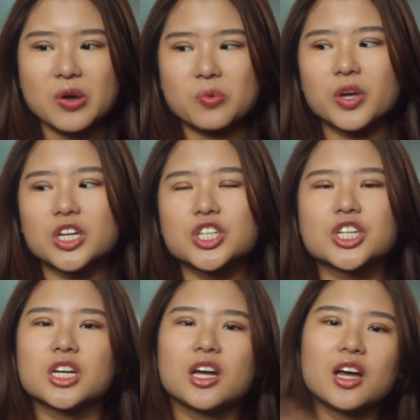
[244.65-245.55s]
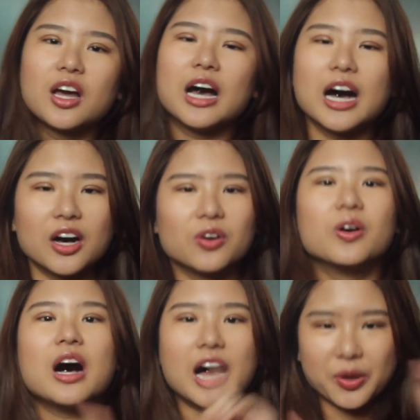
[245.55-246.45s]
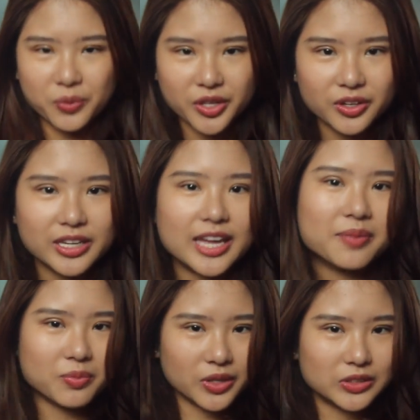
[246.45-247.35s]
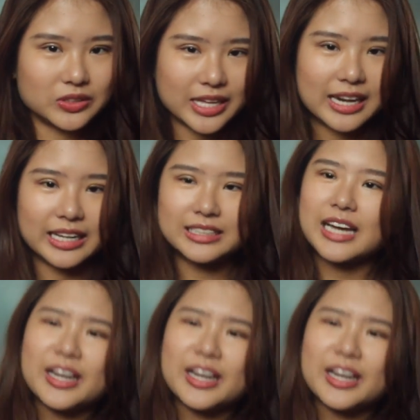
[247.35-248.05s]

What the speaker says: which I will get more into that later.